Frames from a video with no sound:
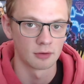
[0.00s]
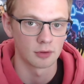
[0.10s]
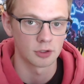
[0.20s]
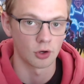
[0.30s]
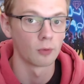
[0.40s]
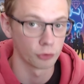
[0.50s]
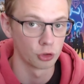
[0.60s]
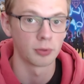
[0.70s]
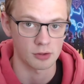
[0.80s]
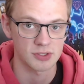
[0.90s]
called
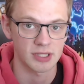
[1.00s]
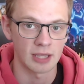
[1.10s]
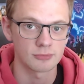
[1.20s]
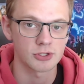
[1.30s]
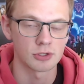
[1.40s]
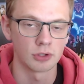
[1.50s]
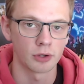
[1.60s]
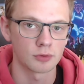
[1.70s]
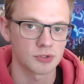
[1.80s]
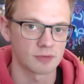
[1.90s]
Blue Box Game
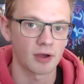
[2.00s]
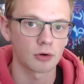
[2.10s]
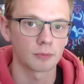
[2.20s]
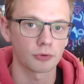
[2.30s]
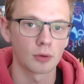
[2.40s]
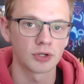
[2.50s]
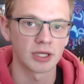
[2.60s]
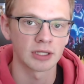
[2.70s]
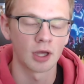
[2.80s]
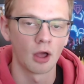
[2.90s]
Studios, and they're
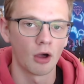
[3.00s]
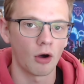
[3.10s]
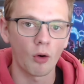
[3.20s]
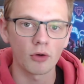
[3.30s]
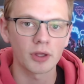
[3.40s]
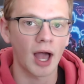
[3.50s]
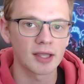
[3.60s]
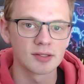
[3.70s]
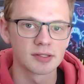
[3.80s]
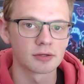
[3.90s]
uploading all
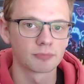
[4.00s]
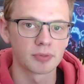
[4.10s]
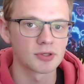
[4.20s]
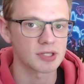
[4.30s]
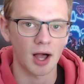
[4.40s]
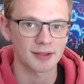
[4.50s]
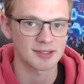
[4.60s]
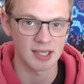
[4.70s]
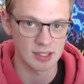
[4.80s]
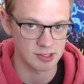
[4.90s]
kinds of bizarre
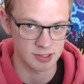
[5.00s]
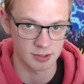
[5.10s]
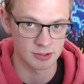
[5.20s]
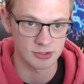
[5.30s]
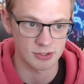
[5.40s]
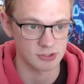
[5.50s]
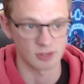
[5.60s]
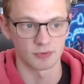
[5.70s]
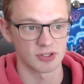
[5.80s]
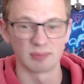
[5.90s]
teasers,
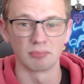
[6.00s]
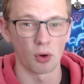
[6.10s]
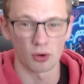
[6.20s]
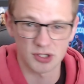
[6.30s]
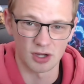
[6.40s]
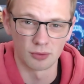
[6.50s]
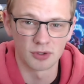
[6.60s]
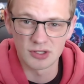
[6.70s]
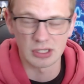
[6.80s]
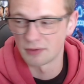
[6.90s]
stuff that's in Morse code
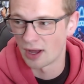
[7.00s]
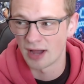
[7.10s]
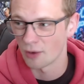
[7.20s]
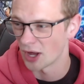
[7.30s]
and stuff like that.